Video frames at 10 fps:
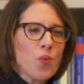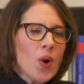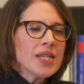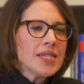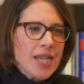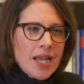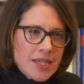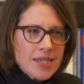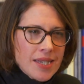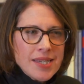what does
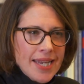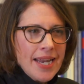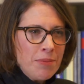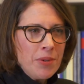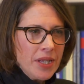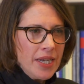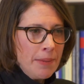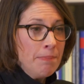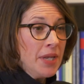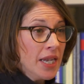sustainability
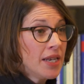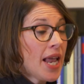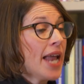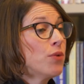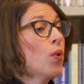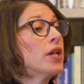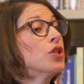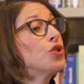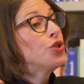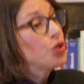mean and what
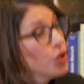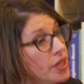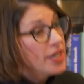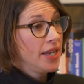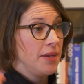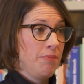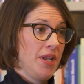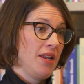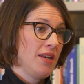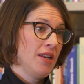should it
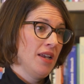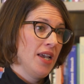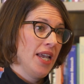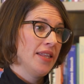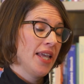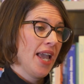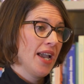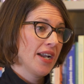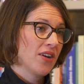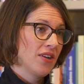mean in the
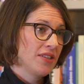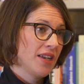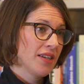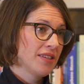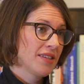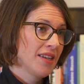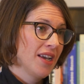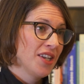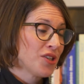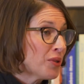AI context.
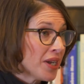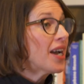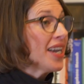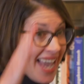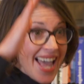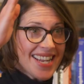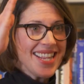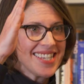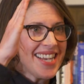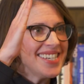So again,
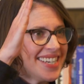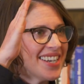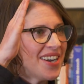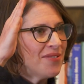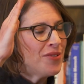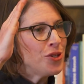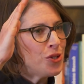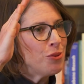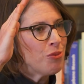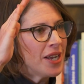this idea of the
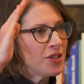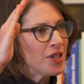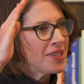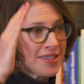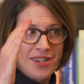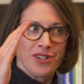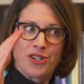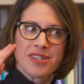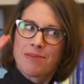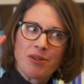two branches, it's not
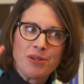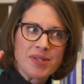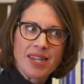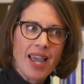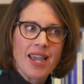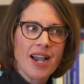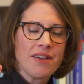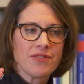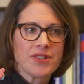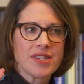just about using AI
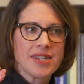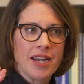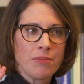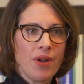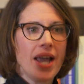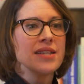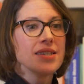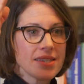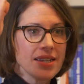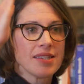for sustainable
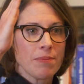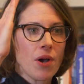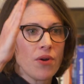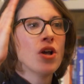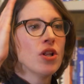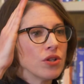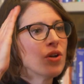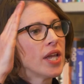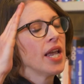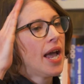ends, it's about
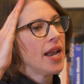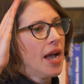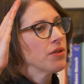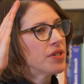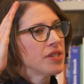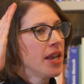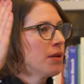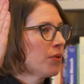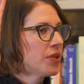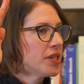looking at how
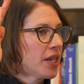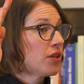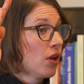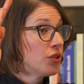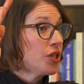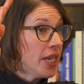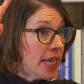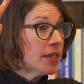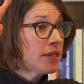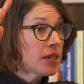sustainable this technology
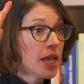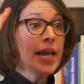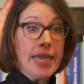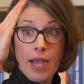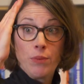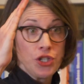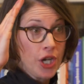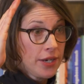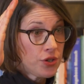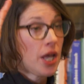is, and can we
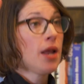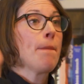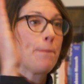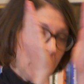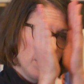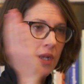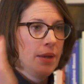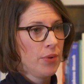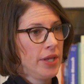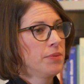change that?
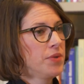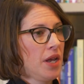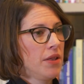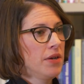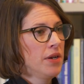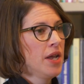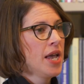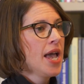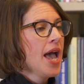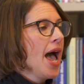and bring them together.
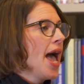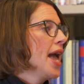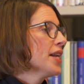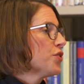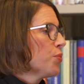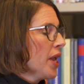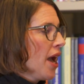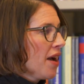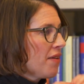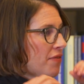And we
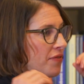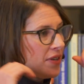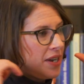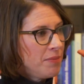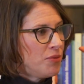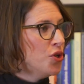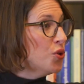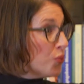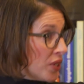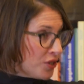have um,
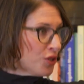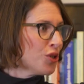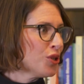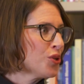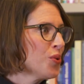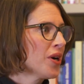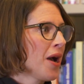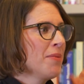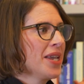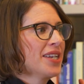new researchers who are
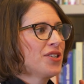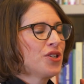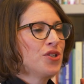coming in to